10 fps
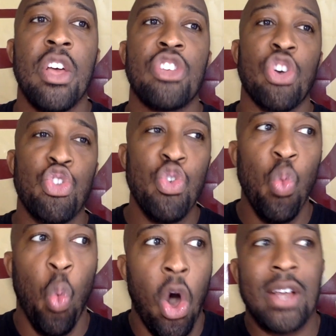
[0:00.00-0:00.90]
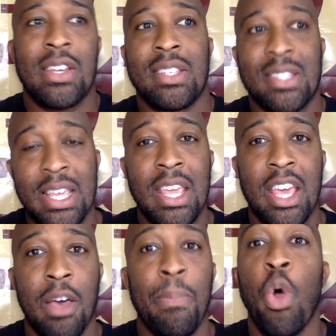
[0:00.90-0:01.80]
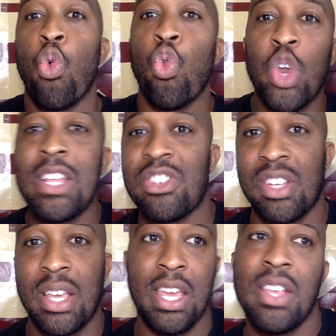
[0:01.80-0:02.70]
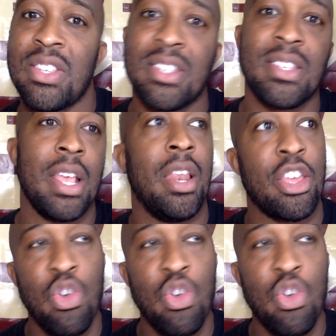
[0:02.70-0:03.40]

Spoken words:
So you want to see him reach his ceiling.